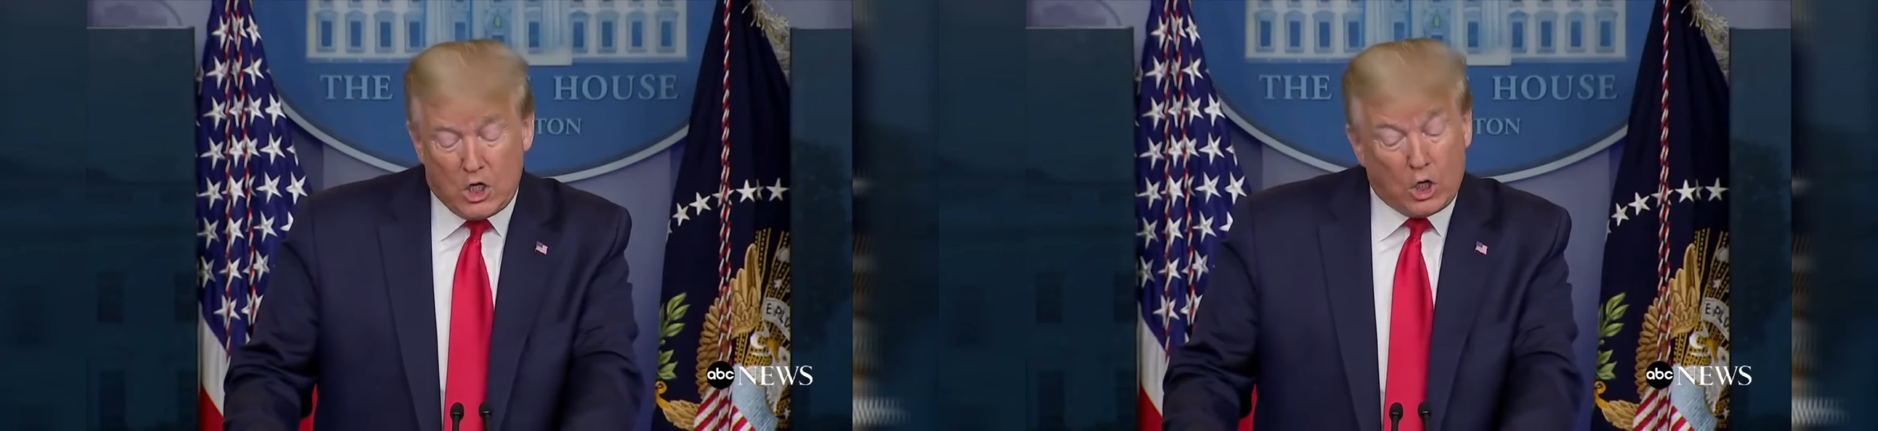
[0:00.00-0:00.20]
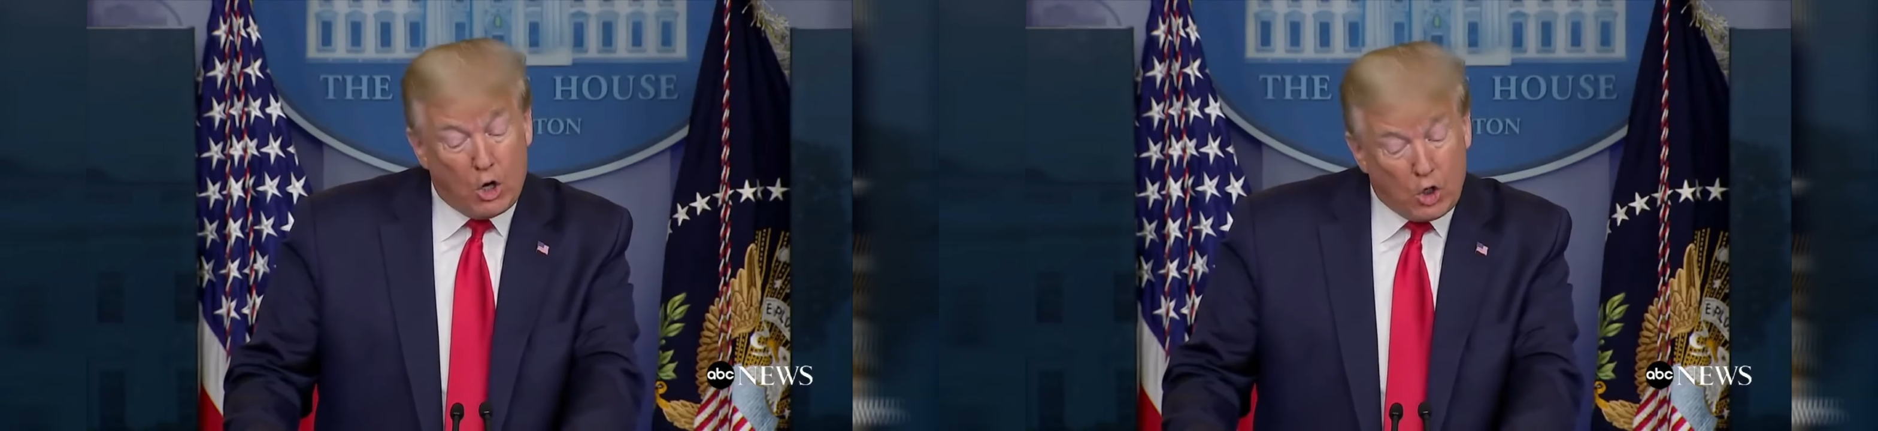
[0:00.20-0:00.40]

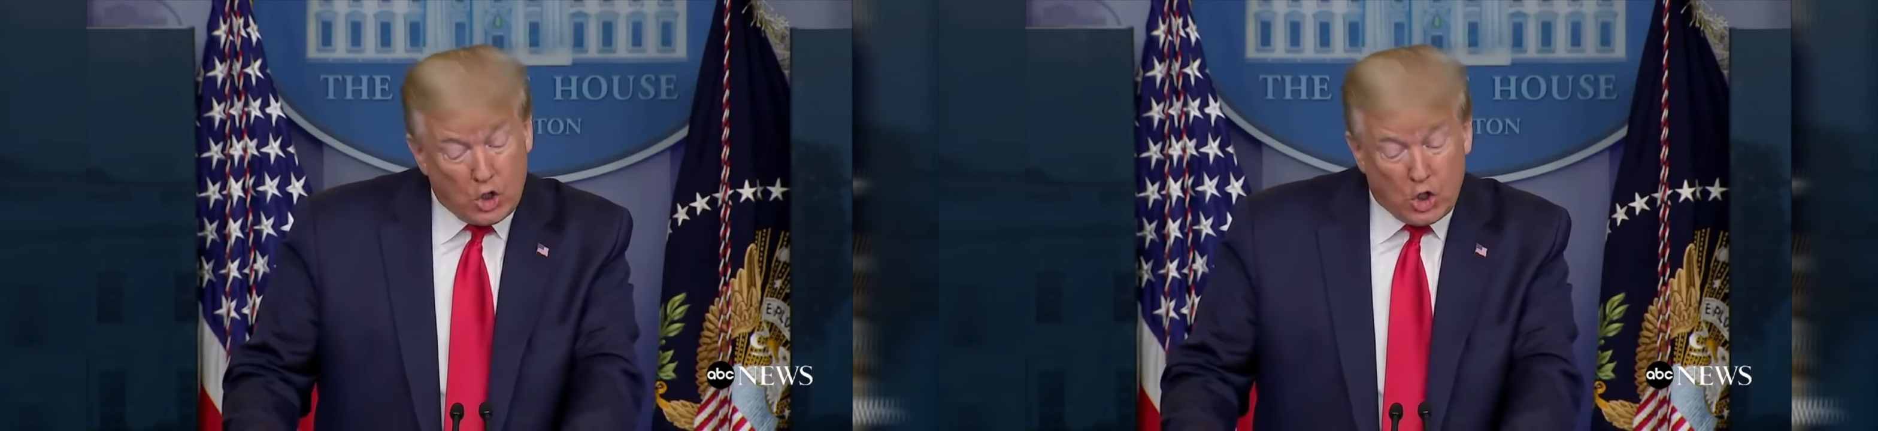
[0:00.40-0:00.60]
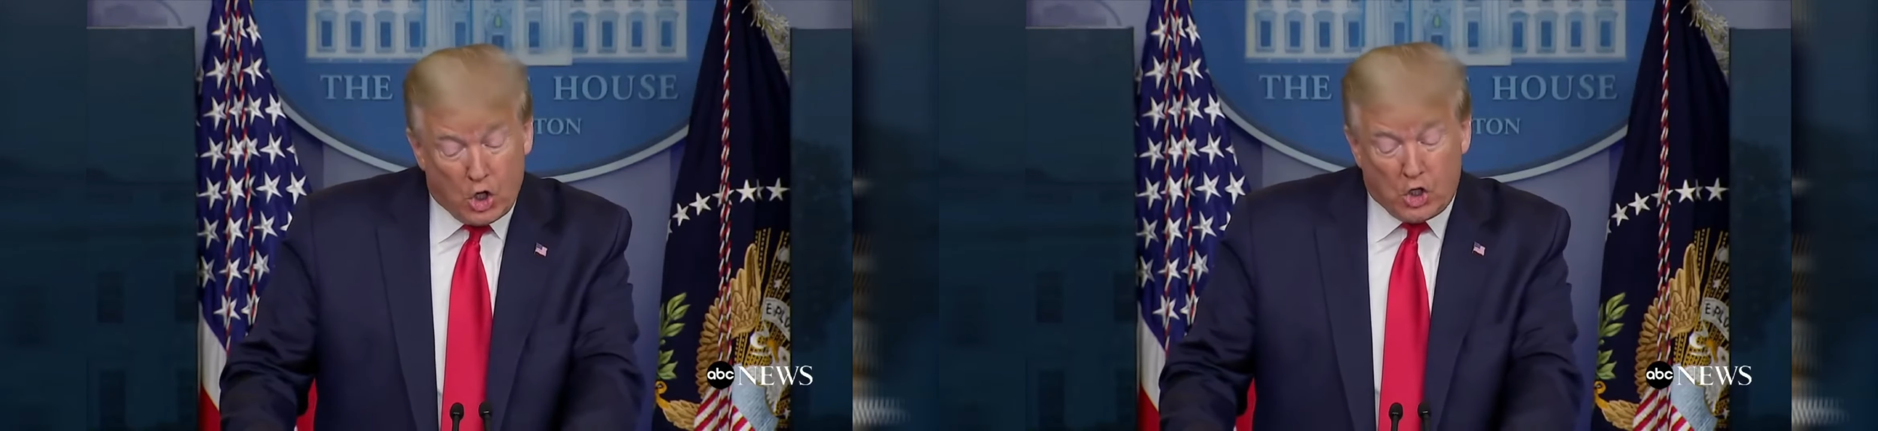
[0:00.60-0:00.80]
to go to
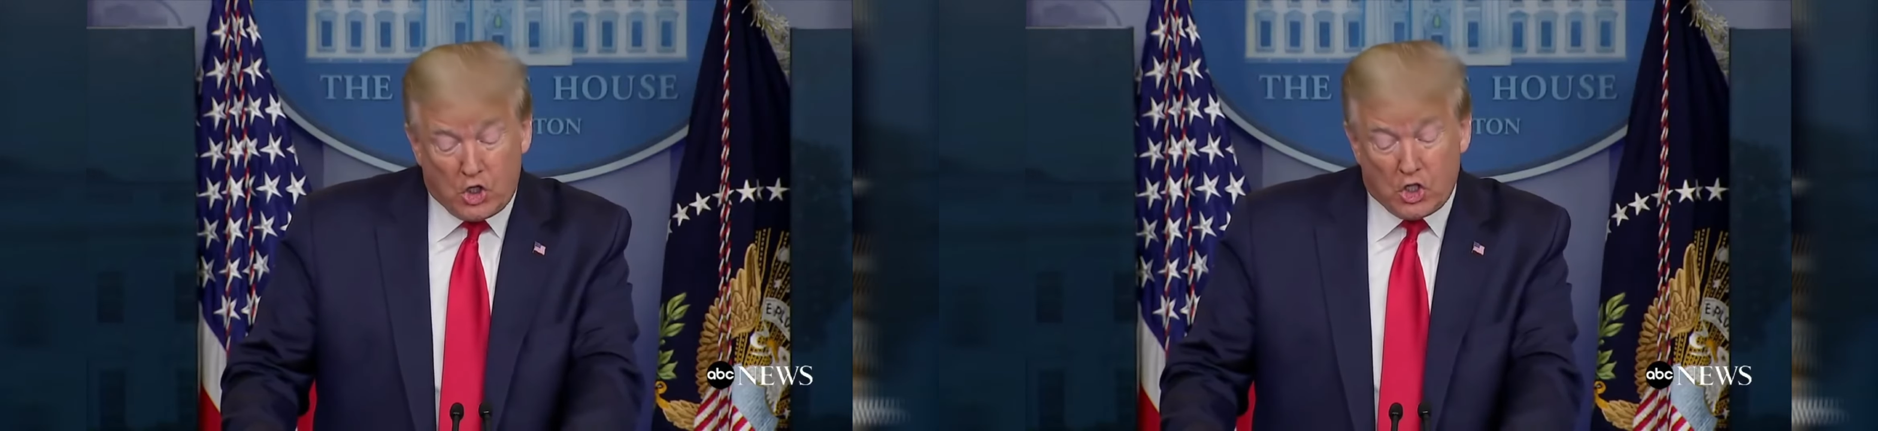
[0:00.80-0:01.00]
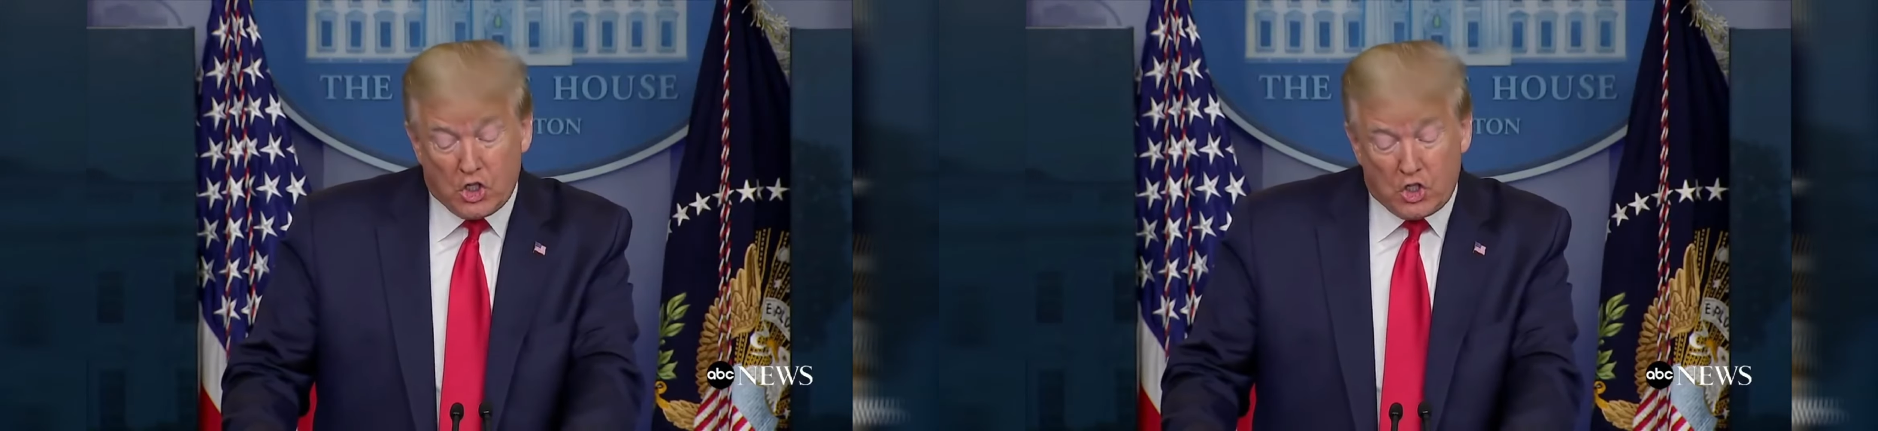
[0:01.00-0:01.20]

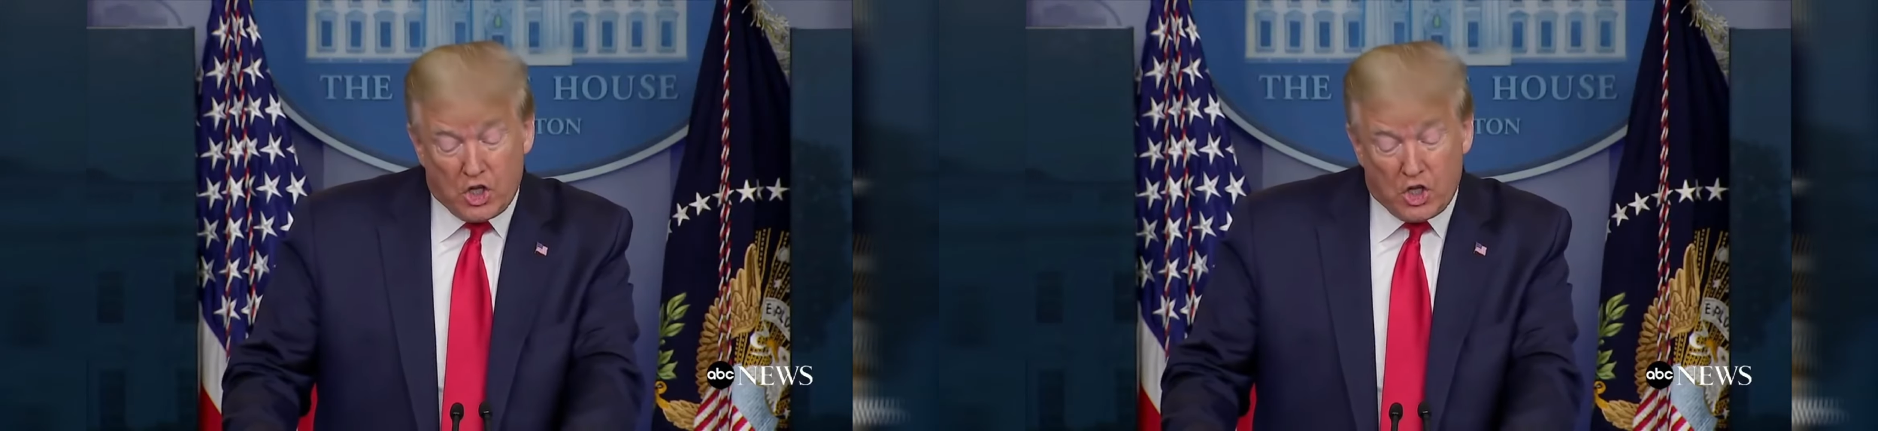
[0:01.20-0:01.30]
church and